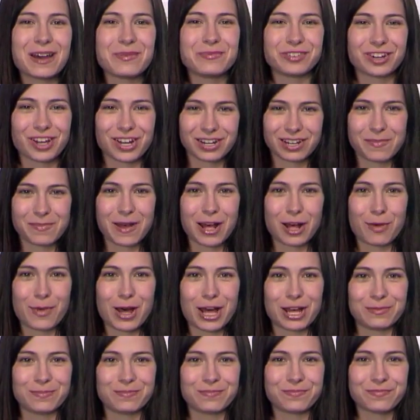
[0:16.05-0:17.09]
I'm Veronica
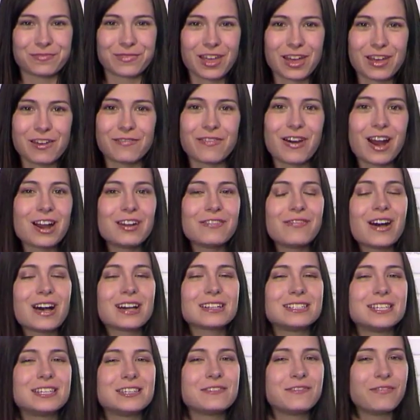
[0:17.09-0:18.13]
Belmont.
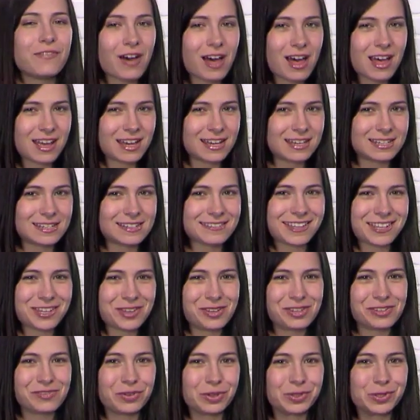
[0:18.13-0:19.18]
Firefox's Find is a
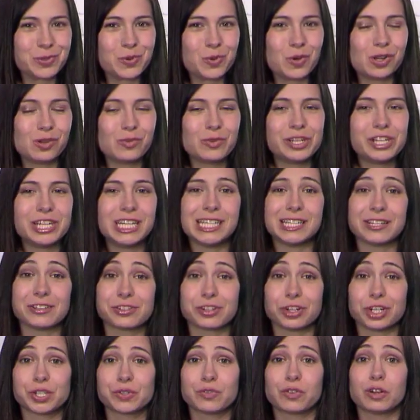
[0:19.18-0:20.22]
useful tool when you need to
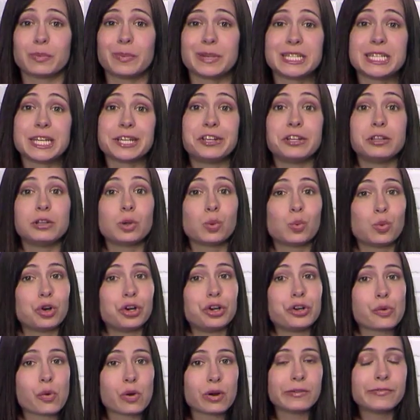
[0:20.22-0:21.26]
search for a particular
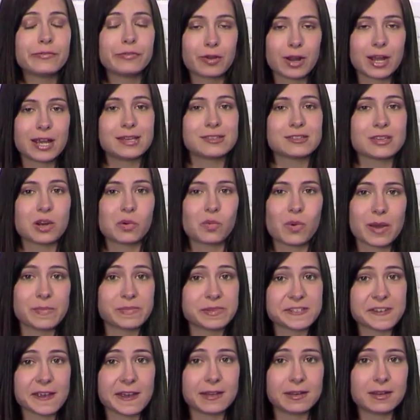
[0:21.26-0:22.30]
word or phrase on a
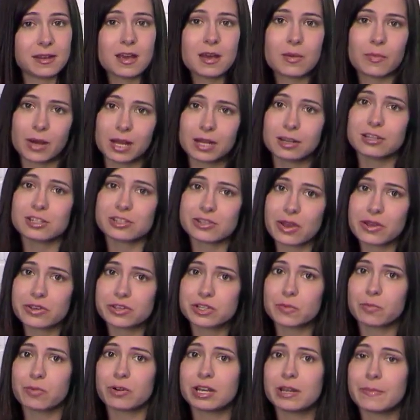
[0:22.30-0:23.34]
website, but it's
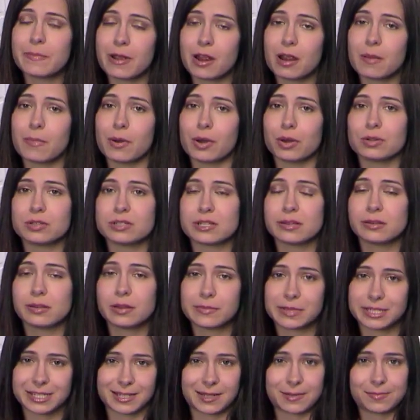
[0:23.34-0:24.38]
also pretty bare bones and
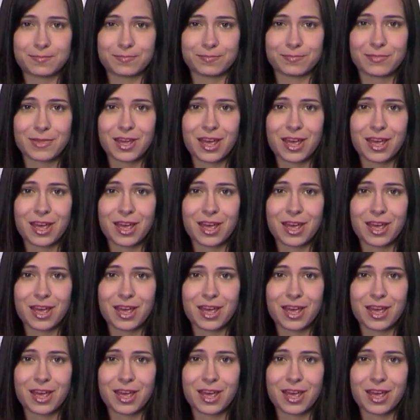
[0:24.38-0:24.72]
limited.